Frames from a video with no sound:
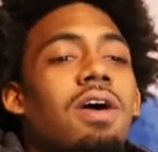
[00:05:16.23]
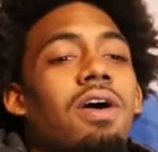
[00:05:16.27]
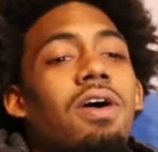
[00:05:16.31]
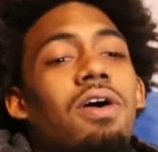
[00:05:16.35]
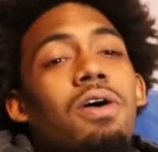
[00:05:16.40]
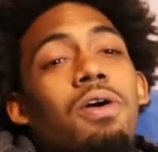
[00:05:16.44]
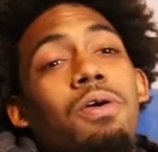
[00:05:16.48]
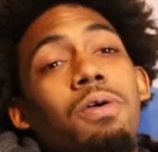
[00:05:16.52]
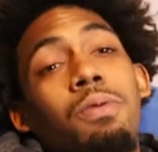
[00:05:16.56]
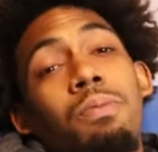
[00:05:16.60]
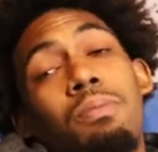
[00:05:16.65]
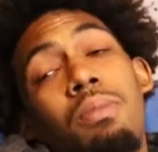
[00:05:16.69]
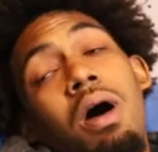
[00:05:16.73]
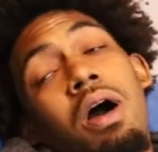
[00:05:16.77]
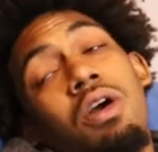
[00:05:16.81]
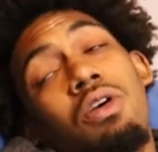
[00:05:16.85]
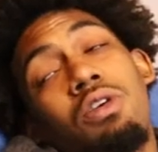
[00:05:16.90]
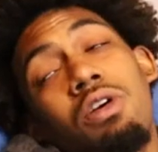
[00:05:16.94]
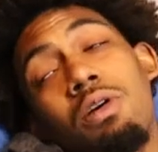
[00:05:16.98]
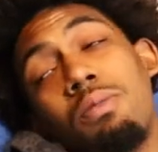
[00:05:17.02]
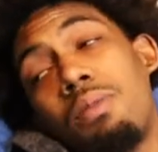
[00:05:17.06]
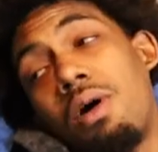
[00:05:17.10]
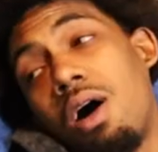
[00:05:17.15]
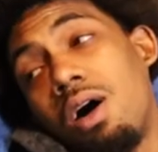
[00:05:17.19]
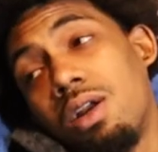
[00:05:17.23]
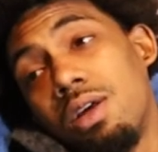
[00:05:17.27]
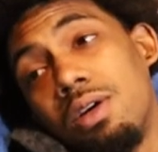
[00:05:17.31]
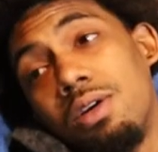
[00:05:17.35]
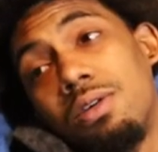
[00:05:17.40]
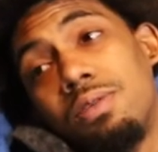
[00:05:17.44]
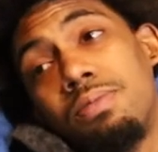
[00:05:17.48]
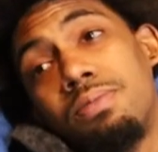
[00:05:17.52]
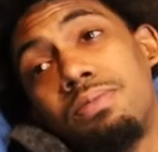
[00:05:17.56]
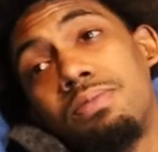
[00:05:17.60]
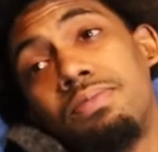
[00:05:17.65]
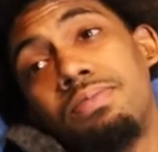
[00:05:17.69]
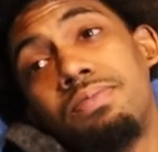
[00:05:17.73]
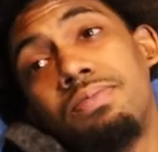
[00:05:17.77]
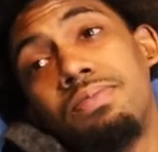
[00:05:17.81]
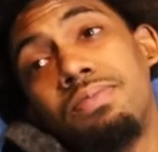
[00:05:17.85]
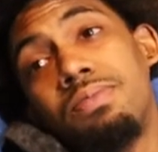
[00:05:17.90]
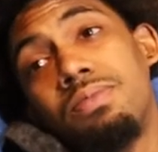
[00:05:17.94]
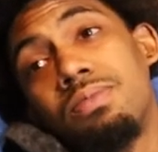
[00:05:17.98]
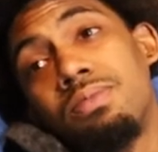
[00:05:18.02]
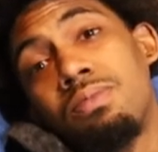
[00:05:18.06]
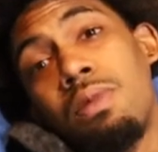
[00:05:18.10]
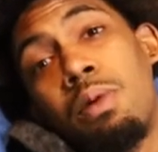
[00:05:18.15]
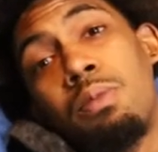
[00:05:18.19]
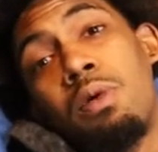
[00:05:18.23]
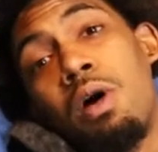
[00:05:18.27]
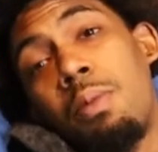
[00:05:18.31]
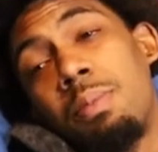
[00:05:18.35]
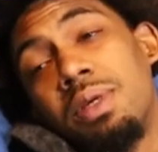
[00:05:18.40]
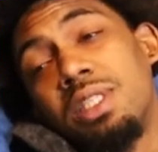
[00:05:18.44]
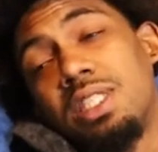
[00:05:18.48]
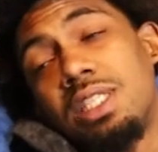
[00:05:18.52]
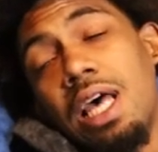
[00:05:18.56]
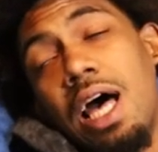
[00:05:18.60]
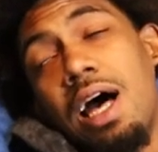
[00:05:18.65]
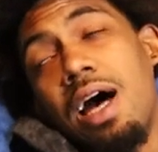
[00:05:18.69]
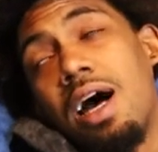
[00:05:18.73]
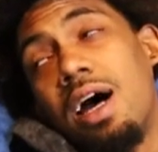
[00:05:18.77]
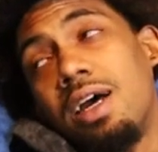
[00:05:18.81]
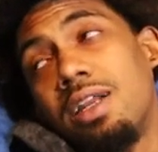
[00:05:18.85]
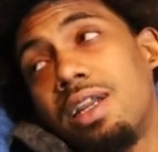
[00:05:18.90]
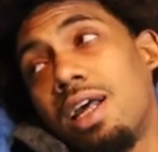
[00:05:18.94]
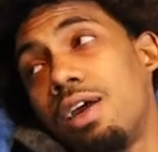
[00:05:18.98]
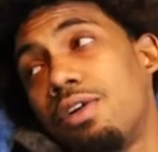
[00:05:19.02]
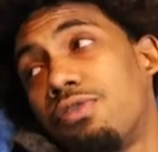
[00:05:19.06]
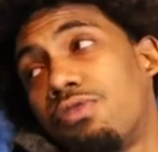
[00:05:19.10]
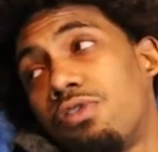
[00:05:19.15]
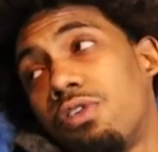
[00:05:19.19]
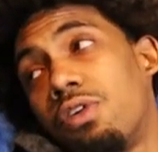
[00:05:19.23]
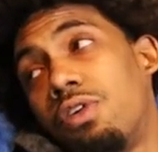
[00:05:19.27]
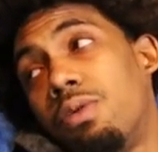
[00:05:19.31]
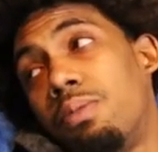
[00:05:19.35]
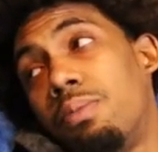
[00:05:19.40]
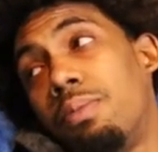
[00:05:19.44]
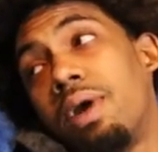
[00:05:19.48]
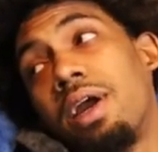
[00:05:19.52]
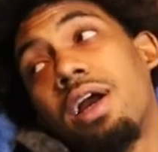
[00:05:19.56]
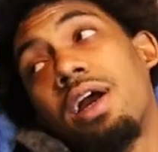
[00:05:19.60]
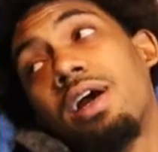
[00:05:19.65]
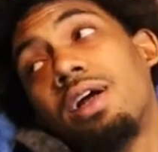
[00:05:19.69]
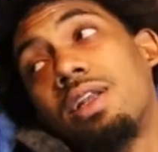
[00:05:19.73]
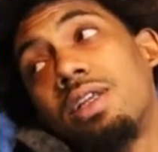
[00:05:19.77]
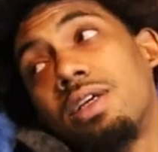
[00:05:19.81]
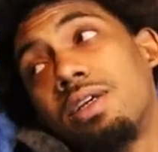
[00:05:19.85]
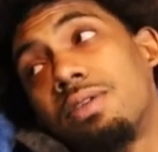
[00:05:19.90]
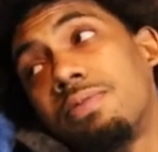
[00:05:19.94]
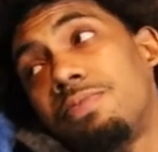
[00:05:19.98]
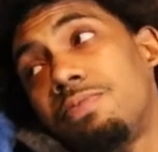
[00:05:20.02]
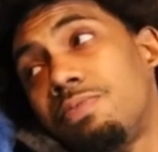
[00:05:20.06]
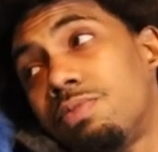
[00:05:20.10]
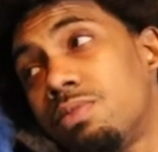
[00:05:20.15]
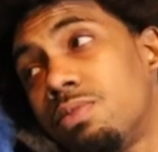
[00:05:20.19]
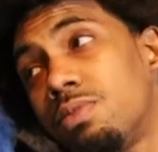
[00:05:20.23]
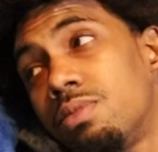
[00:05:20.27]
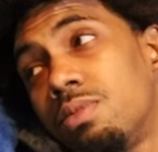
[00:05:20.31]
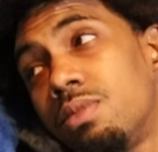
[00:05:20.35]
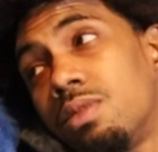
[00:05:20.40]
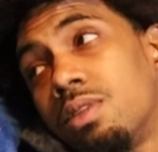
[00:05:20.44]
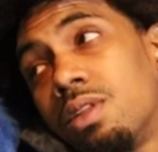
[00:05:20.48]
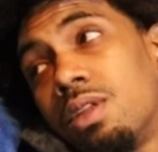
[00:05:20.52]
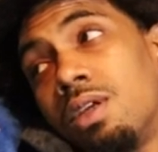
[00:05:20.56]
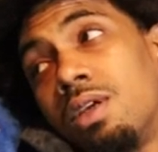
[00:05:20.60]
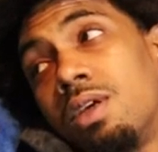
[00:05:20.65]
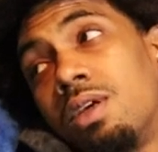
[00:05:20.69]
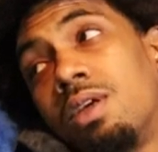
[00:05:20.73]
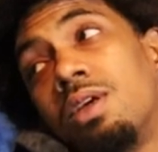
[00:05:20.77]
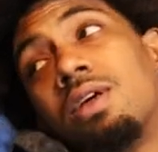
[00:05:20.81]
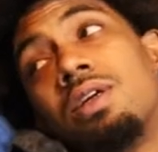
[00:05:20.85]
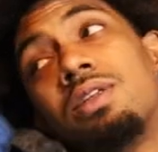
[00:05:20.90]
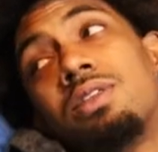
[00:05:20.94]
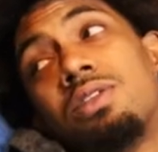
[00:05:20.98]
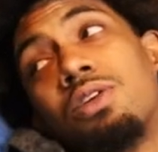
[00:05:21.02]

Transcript: Um, my grandma them, my mama's side, they from Maryland. Oh.